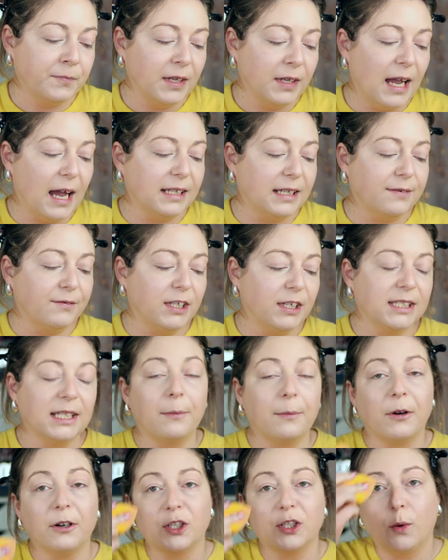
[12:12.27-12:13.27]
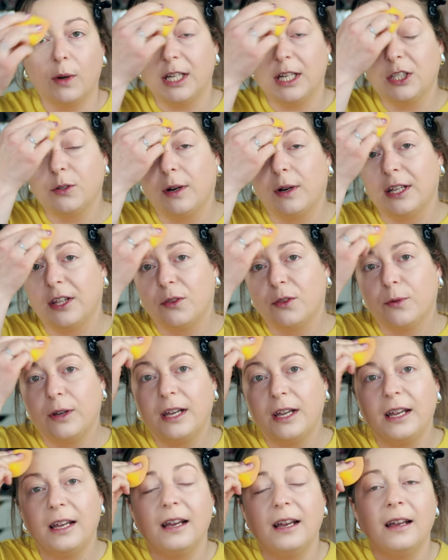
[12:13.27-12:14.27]
as of December
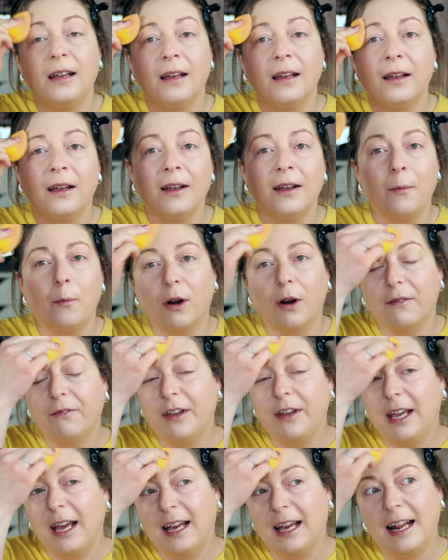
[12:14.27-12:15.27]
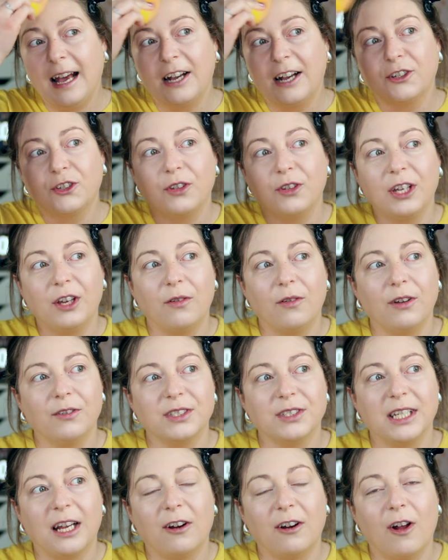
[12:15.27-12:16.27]
2023, Morphe had actually
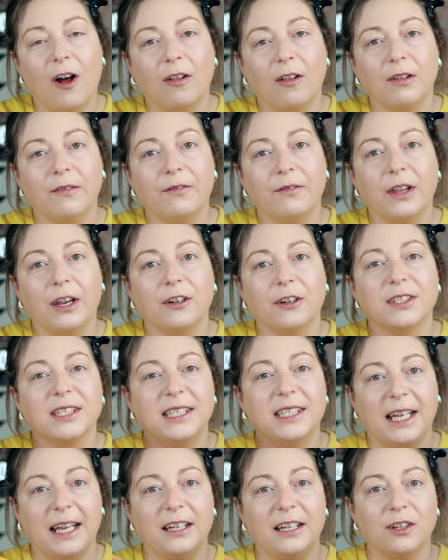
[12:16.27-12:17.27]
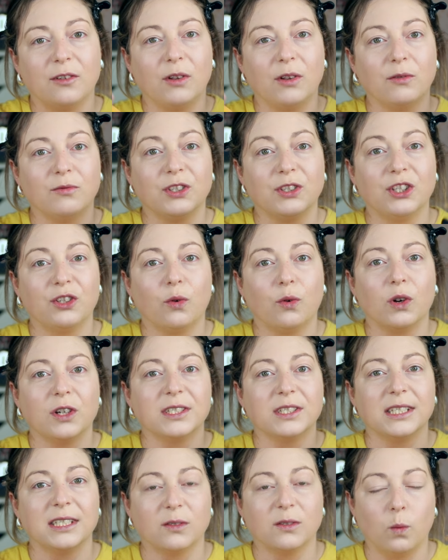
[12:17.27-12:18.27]
closed down all of their standalone
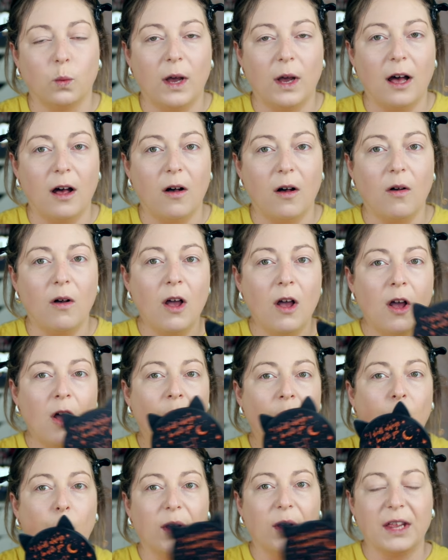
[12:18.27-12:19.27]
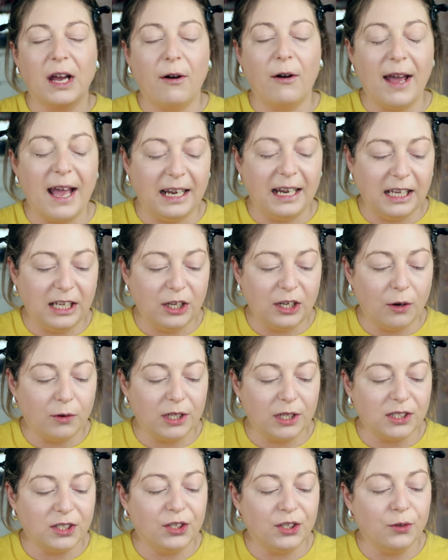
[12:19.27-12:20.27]
stores as well, without any
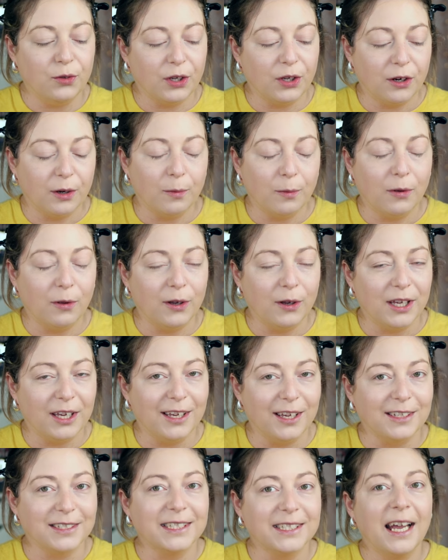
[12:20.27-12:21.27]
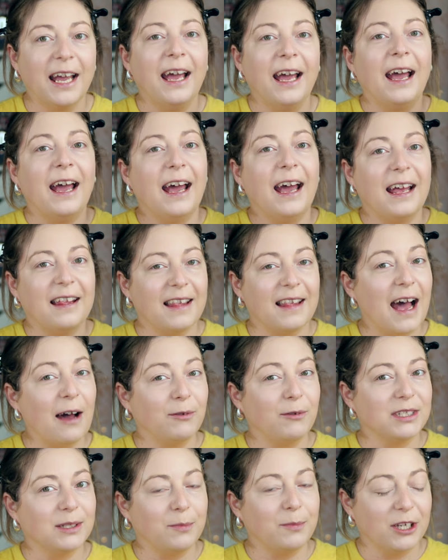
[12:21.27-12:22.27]
notice to their employees, and that
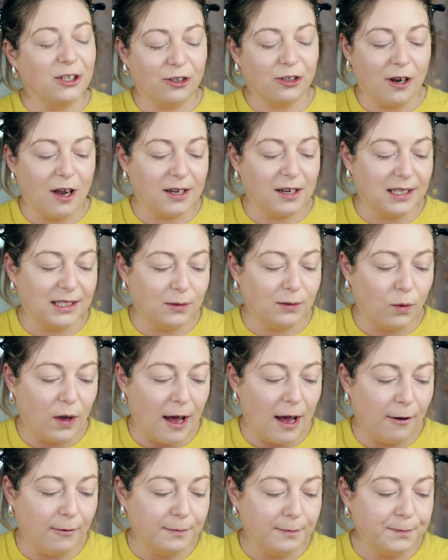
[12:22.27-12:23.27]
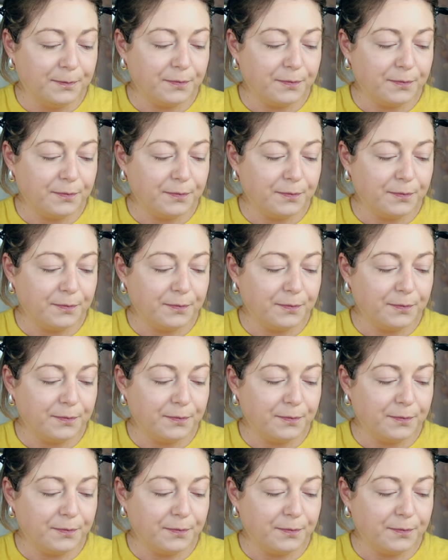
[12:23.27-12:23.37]
was a big shock as well.